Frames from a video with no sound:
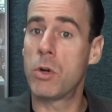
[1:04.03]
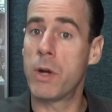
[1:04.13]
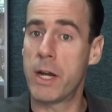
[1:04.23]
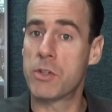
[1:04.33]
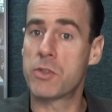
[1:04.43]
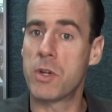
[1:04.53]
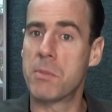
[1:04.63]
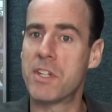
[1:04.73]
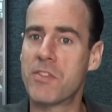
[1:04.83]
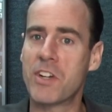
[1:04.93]
airstream
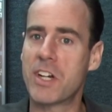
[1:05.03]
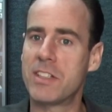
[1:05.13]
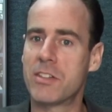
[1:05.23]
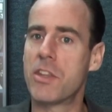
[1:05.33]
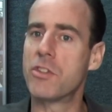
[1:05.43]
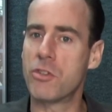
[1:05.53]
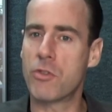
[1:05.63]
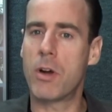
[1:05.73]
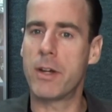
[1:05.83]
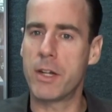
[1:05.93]
a different color than your
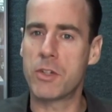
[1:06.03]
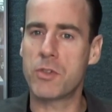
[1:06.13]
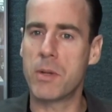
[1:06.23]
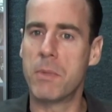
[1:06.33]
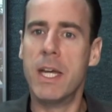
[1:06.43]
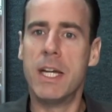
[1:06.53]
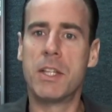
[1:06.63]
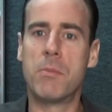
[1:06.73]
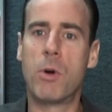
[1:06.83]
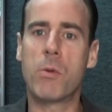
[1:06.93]
draw airstream.
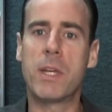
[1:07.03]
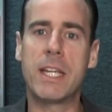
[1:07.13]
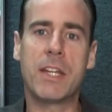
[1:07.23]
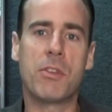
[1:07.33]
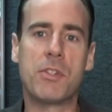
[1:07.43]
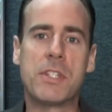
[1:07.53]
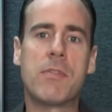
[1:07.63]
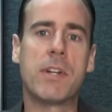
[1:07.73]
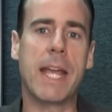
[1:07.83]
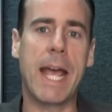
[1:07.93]
The more we can get those
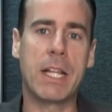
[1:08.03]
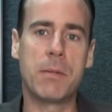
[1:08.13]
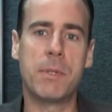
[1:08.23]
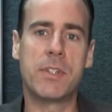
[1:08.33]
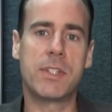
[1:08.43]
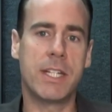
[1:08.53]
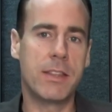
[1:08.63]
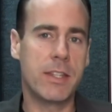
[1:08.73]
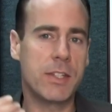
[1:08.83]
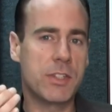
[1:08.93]
different elements
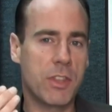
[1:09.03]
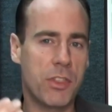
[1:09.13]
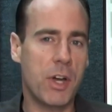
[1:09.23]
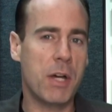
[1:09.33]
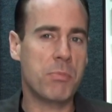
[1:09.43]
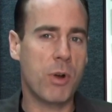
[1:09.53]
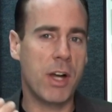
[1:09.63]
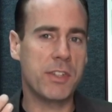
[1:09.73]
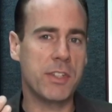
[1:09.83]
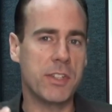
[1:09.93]
in this thought
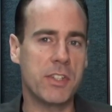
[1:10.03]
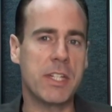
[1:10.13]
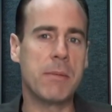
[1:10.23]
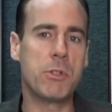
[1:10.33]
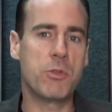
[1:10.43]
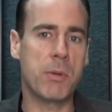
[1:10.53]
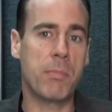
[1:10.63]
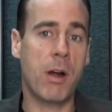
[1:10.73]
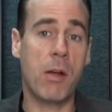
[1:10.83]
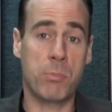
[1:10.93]
process, this imagery
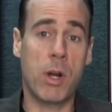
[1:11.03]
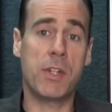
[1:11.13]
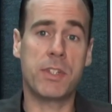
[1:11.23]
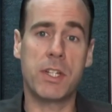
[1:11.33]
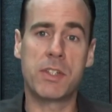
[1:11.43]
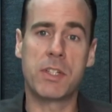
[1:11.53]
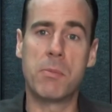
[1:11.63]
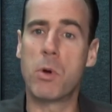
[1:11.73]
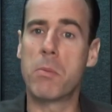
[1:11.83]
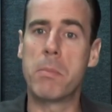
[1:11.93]
process, the
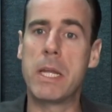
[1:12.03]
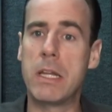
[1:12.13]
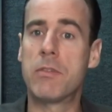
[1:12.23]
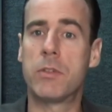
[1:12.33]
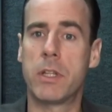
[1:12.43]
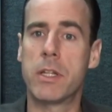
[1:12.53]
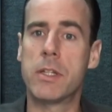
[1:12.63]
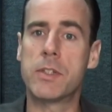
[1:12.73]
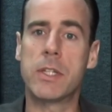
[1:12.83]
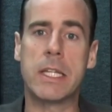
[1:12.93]
more meaningful it
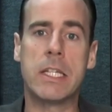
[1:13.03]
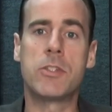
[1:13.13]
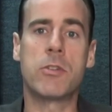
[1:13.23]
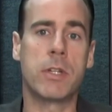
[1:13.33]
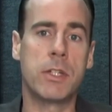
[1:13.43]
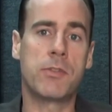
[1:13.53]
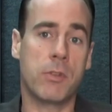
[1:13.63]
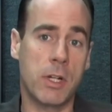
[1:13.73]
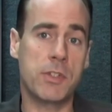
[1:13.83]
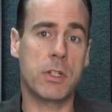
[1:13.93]
is and the easier it is
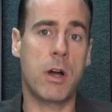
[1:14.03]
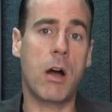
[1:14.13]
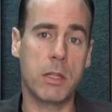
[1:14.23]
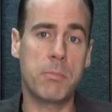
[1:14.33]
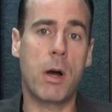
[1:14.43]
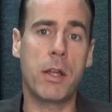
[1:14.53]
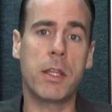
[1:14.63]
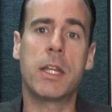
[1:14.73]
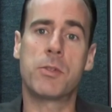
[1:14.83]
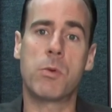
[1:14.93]
for us to call upon
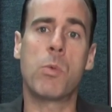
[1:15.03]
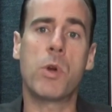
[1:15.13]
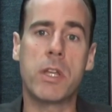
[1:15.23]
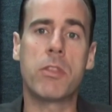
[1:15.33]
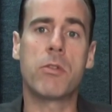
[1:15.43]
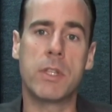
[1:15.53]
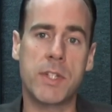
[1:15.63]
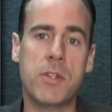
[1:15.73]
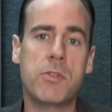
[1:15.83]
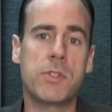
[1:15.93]
it as we're working through these
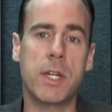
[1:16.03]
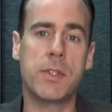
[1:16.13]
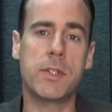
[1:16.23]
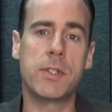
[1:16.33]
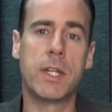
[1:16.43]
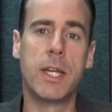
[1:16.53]
exercises.